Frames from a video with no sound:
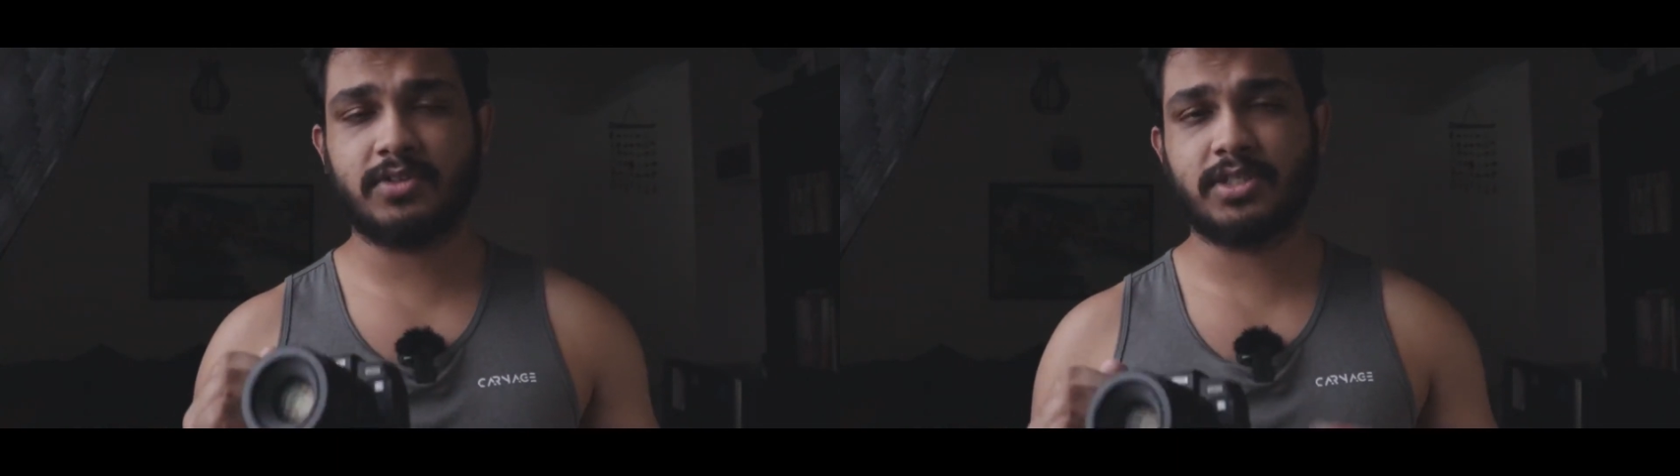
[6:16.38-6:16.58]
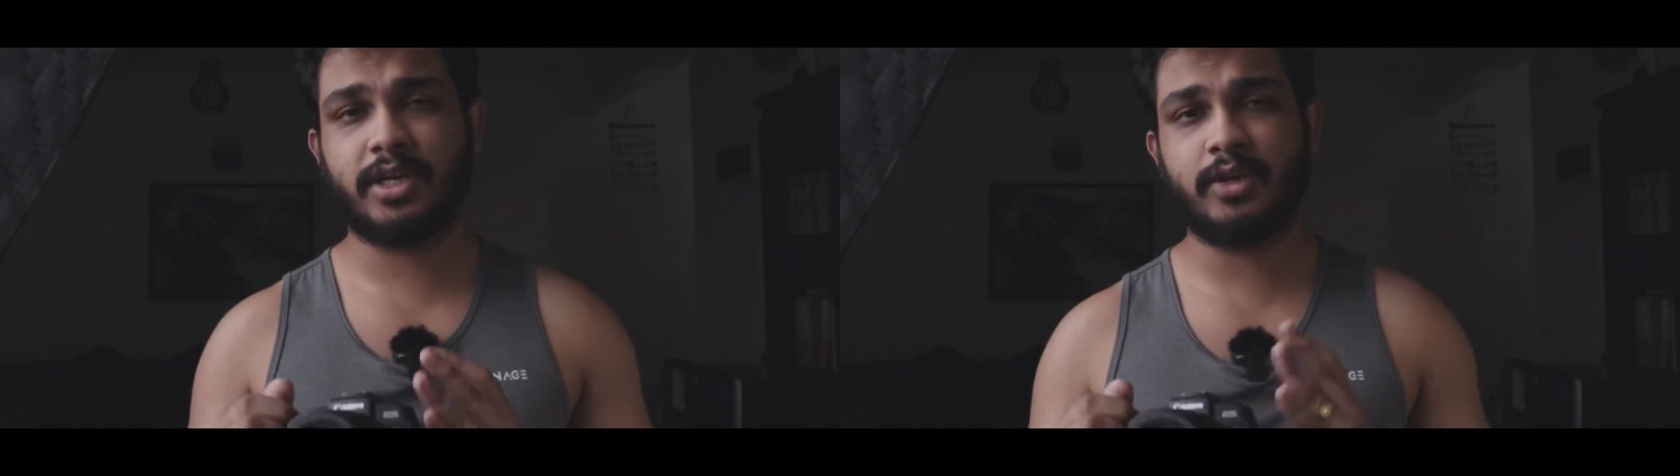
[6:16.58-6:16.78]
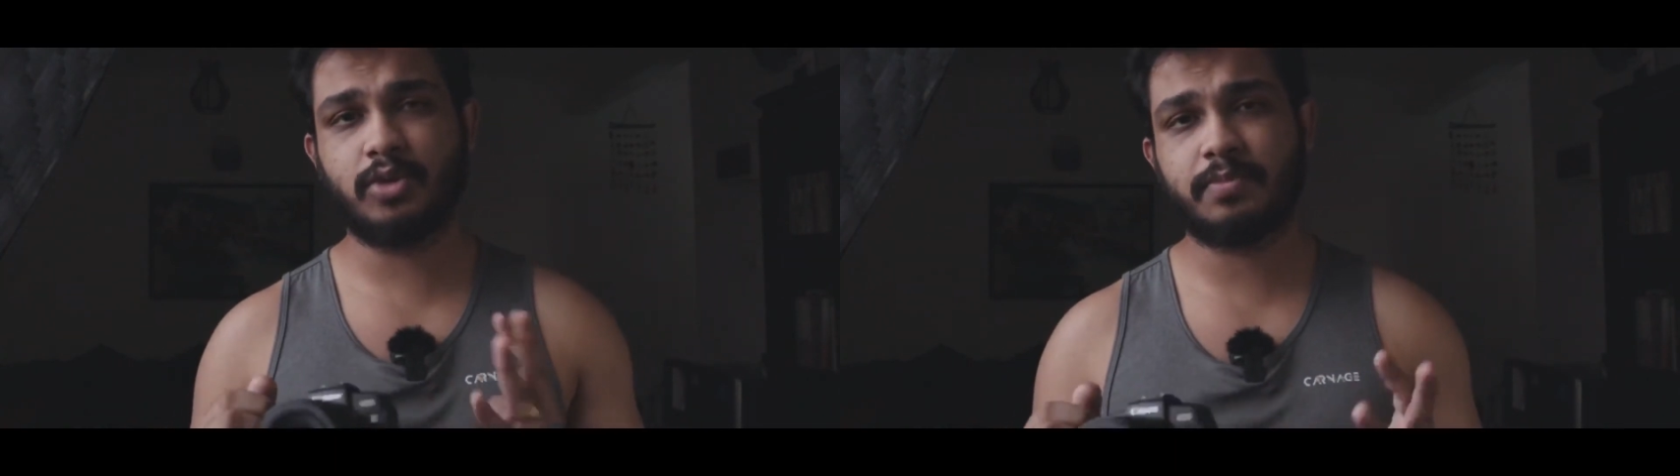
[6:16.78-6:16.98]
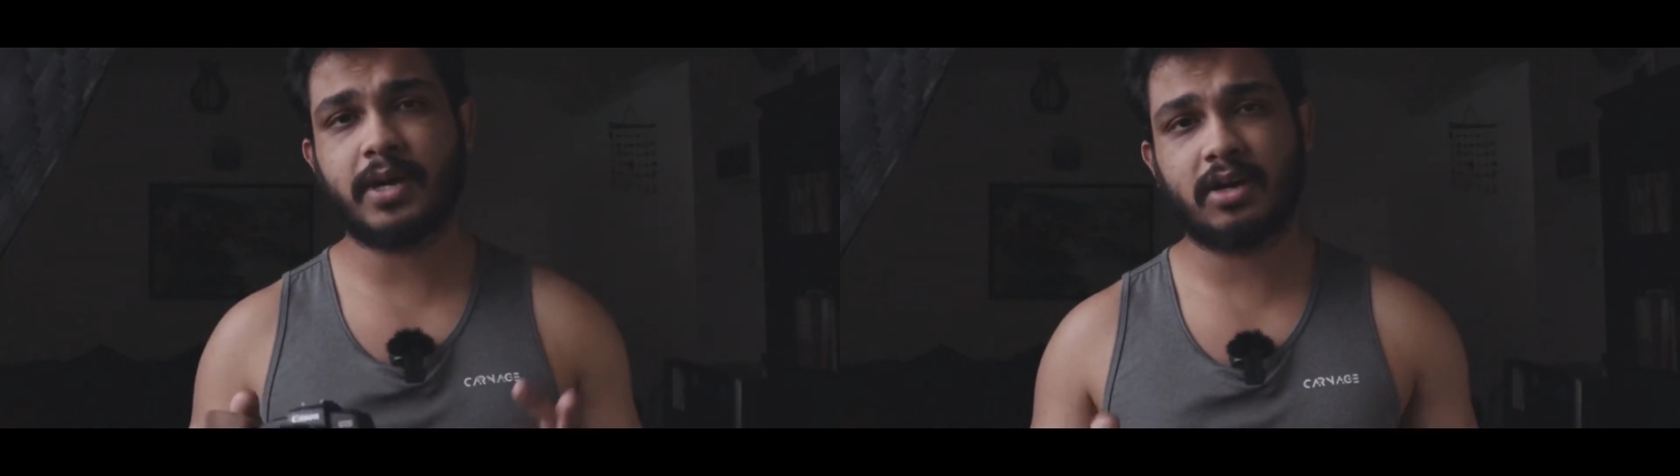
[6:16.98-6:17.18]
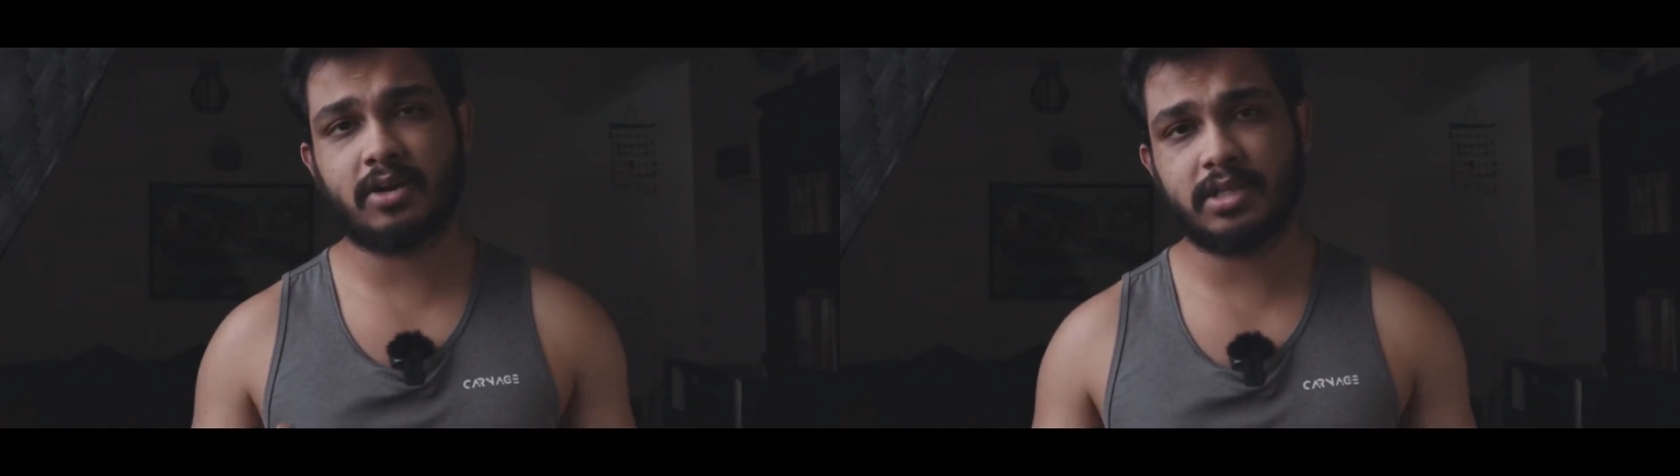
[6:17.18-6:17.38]
there was a
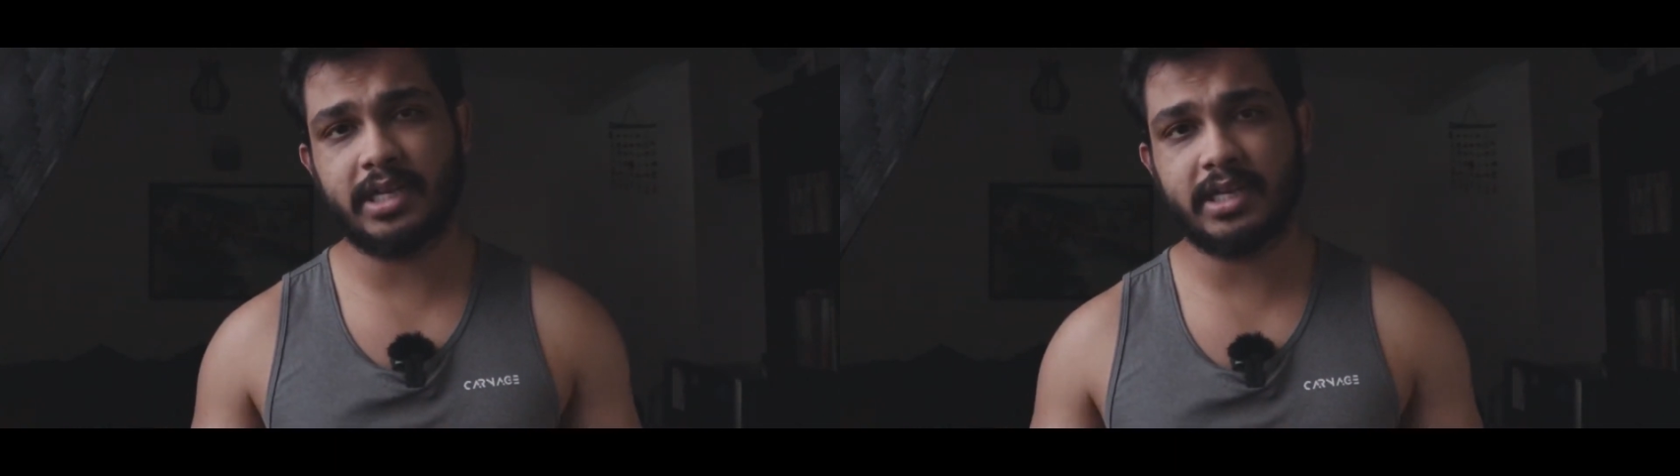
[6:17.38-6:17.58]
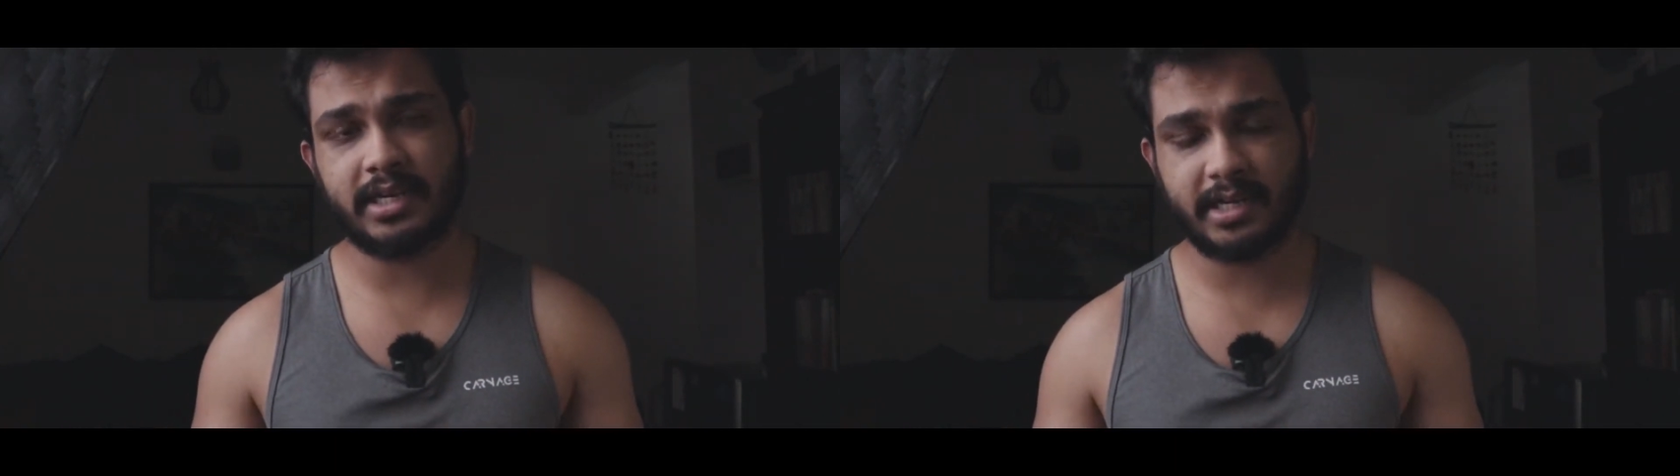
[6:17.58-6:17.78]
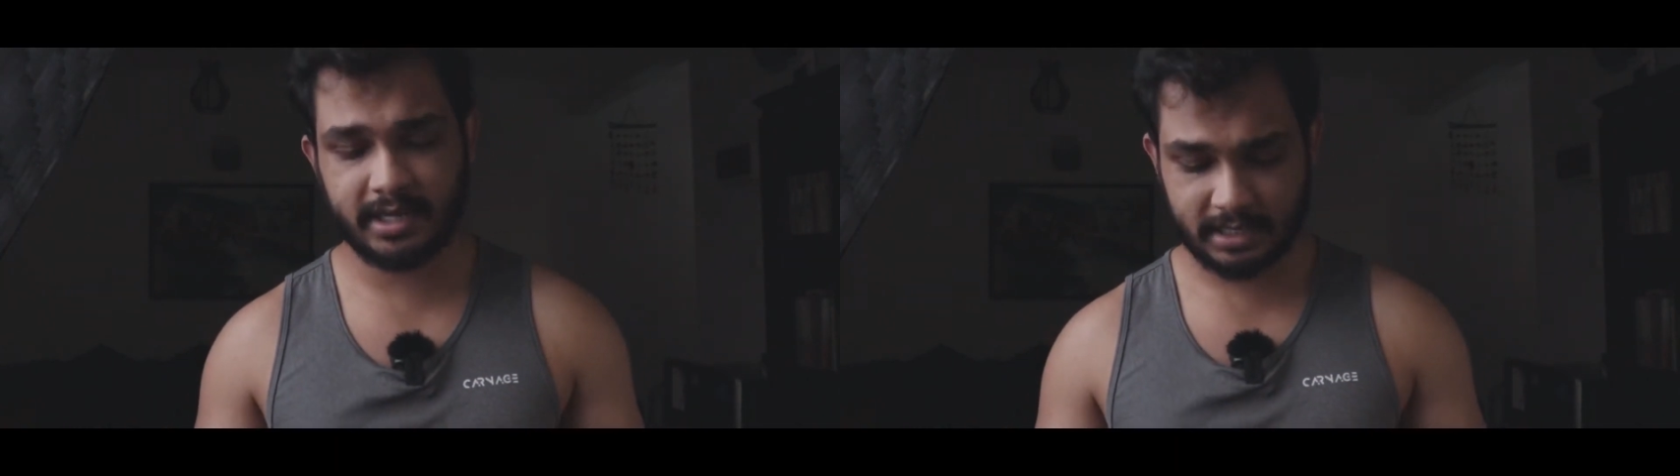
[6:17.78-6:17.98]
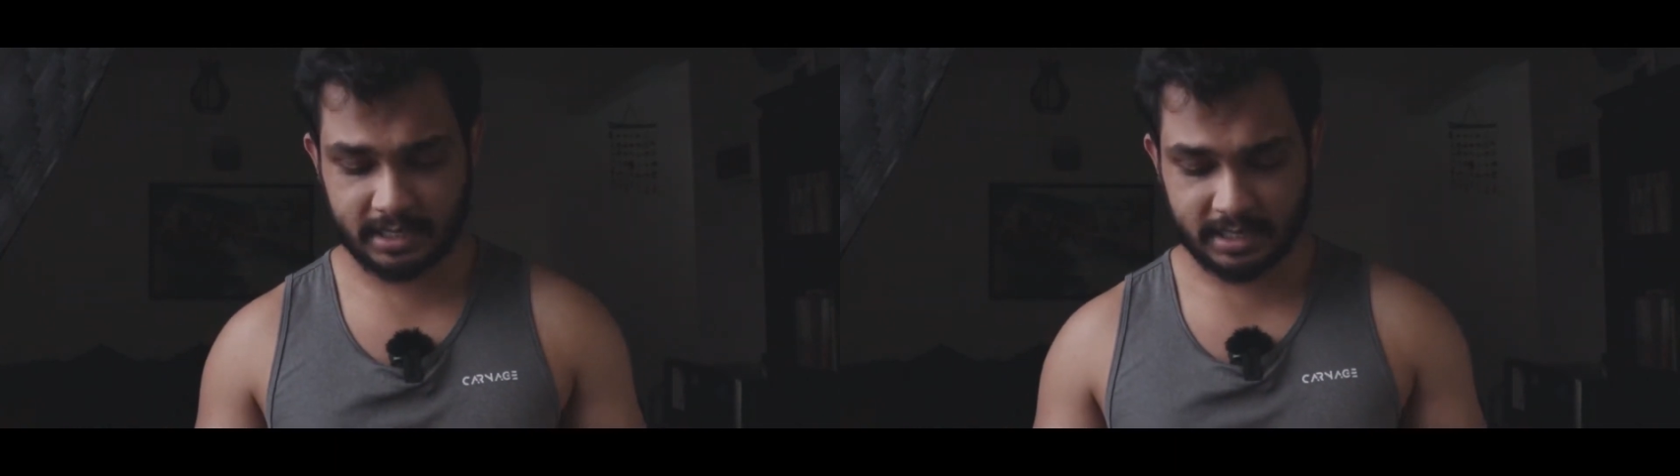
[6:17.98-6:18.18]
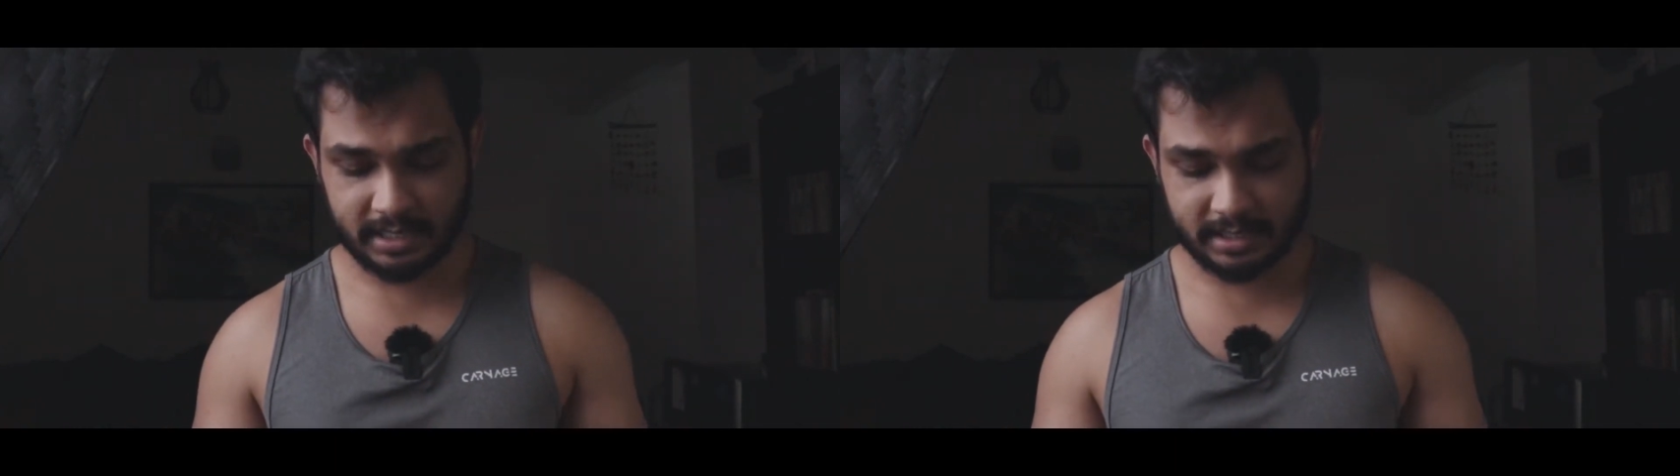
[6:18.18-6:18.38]
huge bang on the internet.